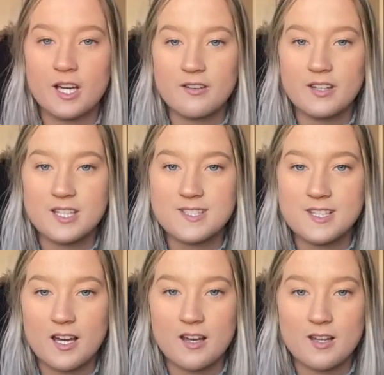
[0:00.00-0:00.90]
five years
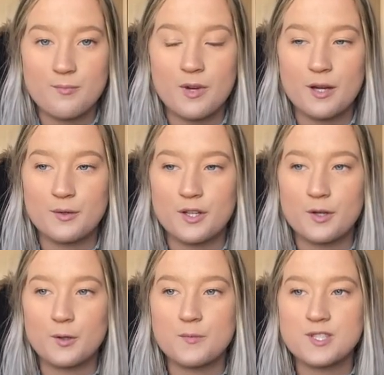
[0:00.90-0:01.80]
time, I would have
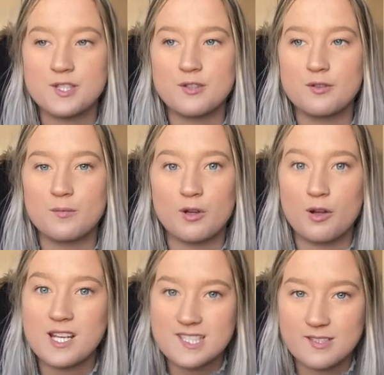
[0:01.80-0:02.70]
hoped to
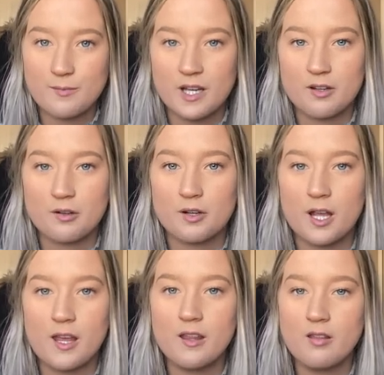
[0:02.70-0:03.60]
progress in my
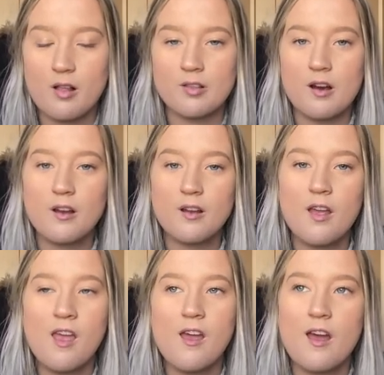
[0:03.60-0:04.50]
career a lot
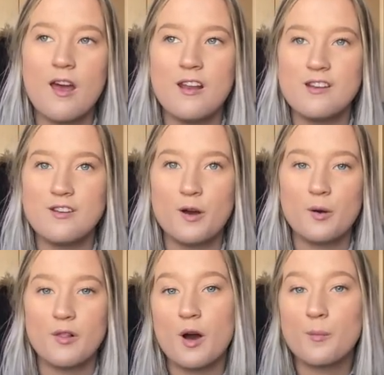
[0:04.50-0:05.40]
and know
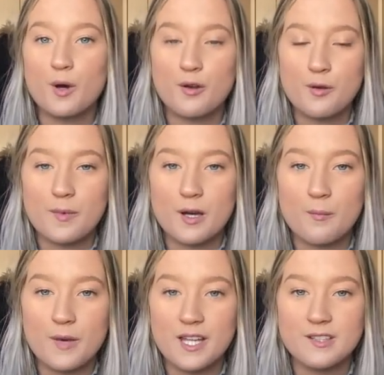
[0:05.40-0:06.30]
a lot more about
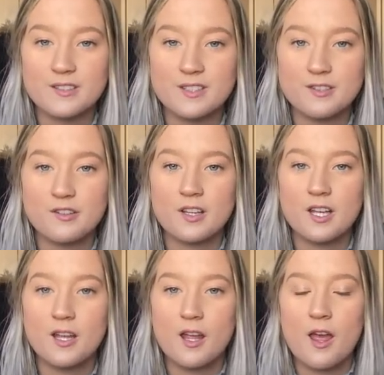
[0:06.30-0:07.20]
my industry
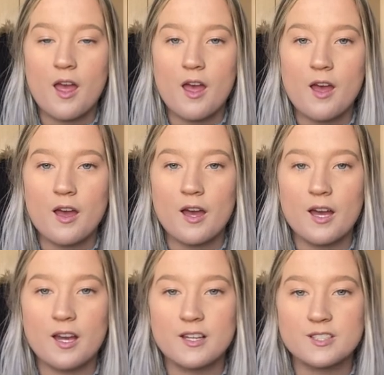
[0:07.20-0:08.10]

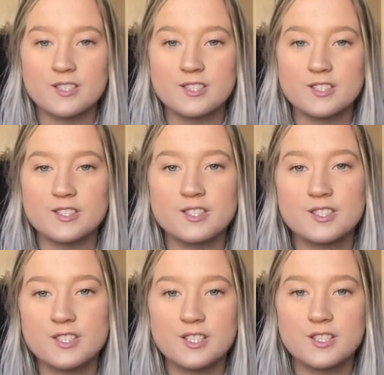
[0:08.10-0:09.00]
and
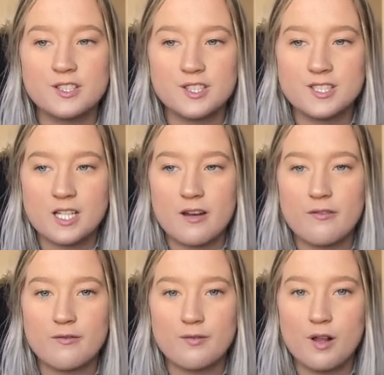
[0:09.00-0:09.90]
just have
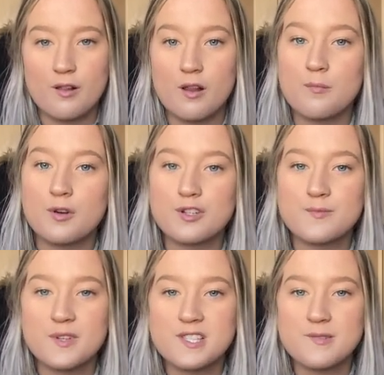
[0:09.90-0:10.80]
a lot more
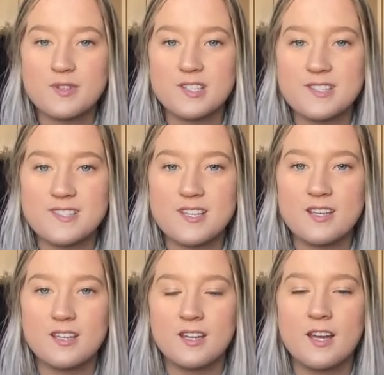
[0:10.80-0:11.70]
responsibility,
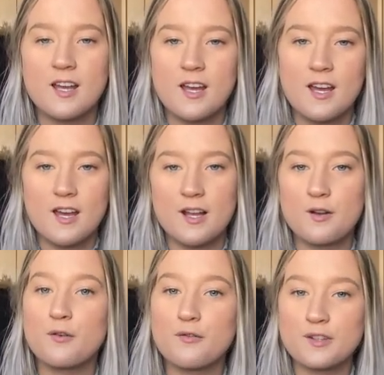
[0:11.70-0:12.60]
and
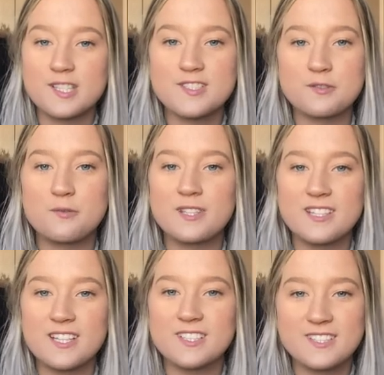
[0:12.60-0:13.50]
hopefully still with
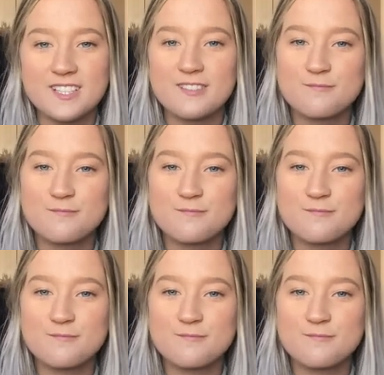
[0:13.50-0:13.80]
D S G.